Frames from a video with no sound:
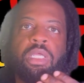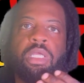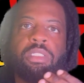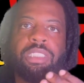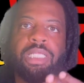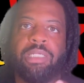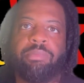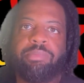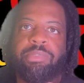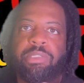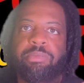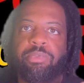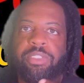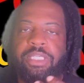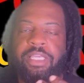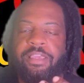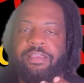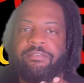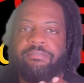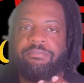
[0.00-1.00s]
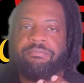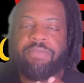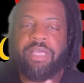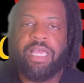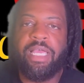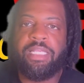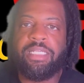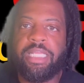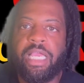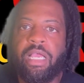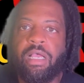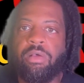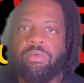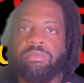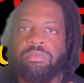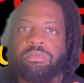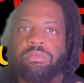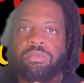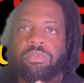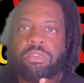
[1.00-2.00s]
a lot of people can't find
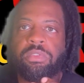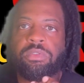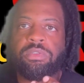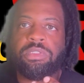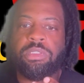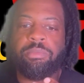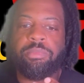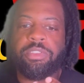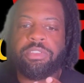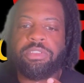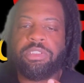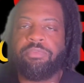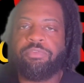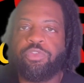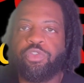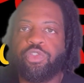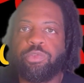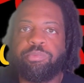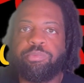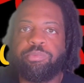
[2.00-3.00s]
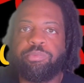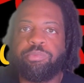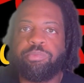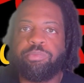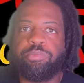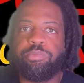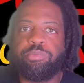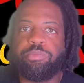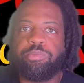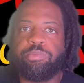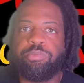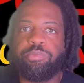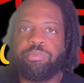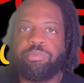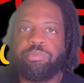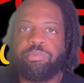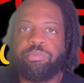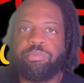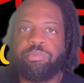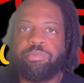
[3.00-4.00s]
out, some of the stuff that you purchase, where you
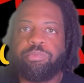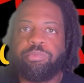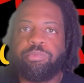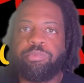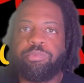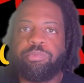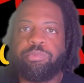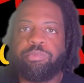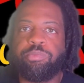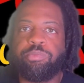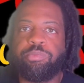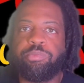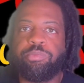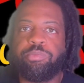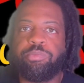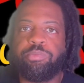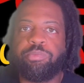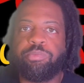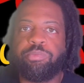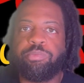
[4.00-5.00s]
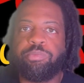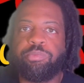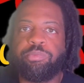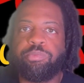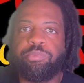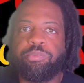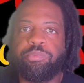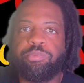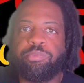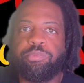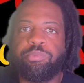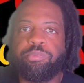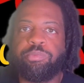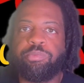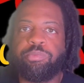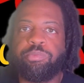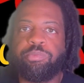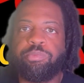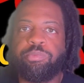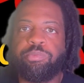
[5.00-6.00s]
live, things of that nature.
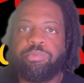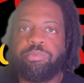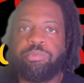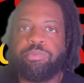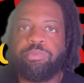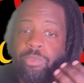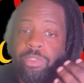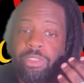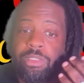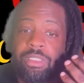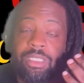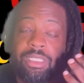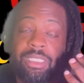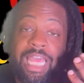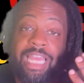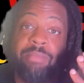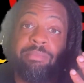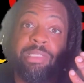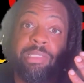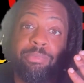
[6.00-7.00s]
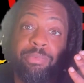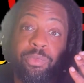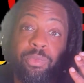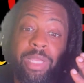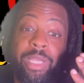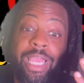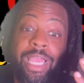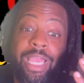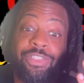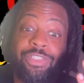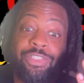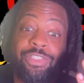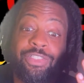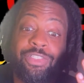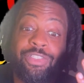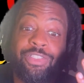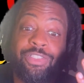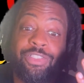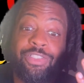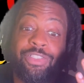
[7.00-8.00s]
Now, what a lot of people actually
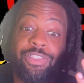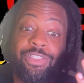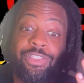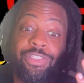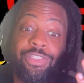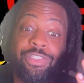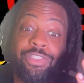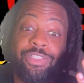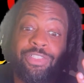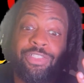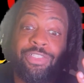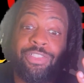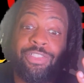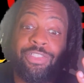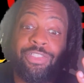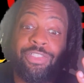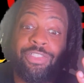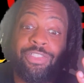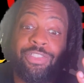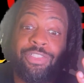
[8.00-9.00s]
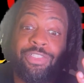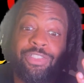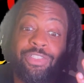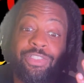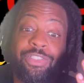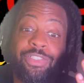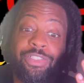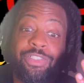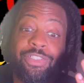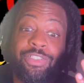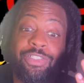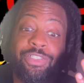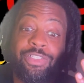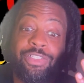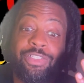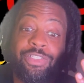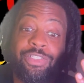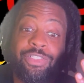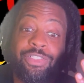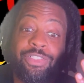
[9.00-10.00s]
use it for is a
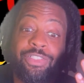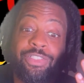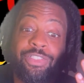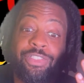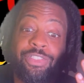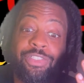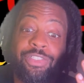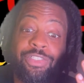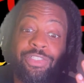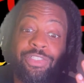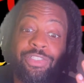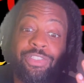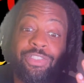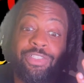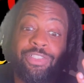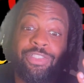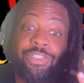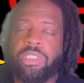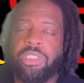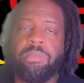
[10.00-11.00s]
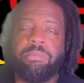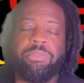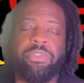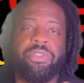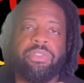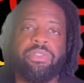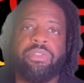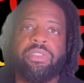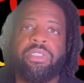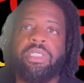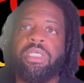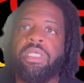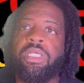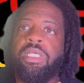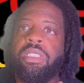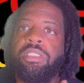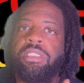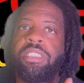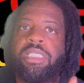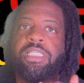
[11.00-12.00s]
secondary social number.
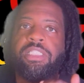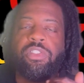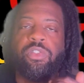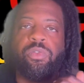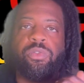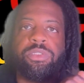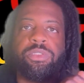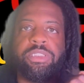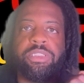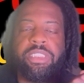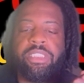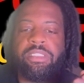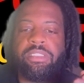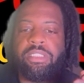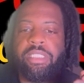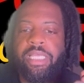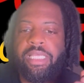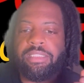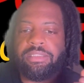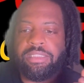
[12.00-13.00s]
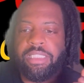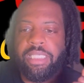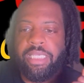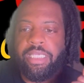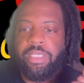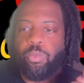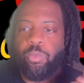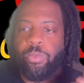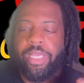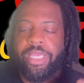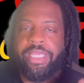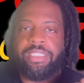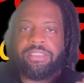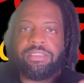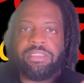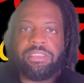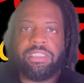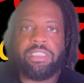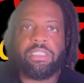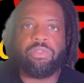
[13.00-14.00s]
They use it as a way
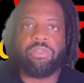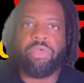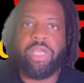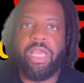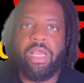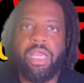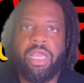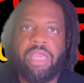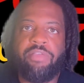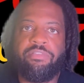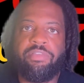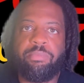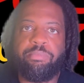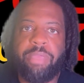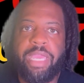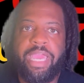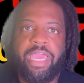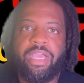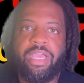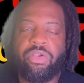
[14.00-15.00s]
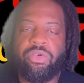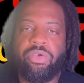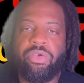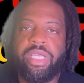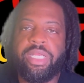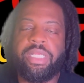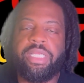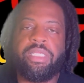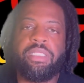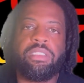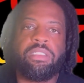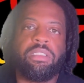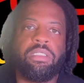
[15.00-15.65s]
to get around having bad credit,